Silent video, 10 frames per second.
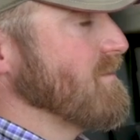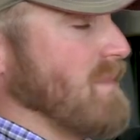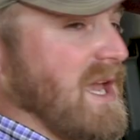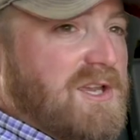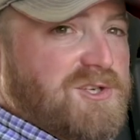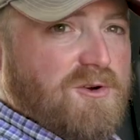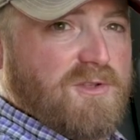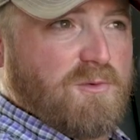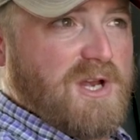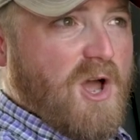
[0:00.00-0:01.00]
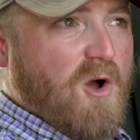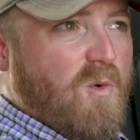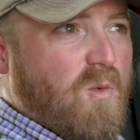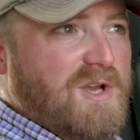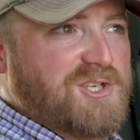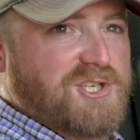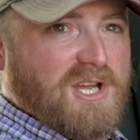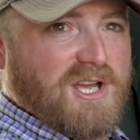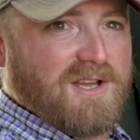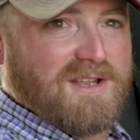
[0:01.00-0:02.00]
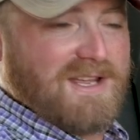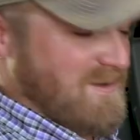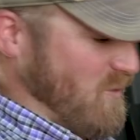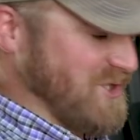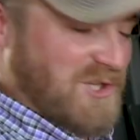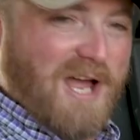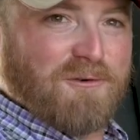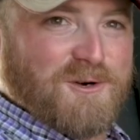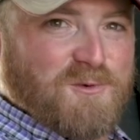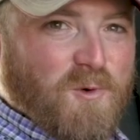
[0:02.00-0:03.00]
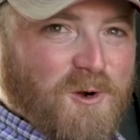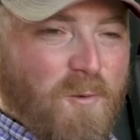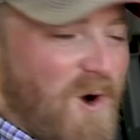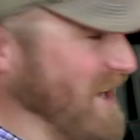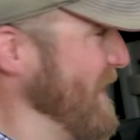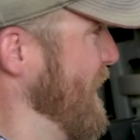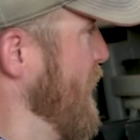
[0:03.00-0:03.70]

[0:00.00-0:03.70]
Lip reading: making sure that we know which levers work what.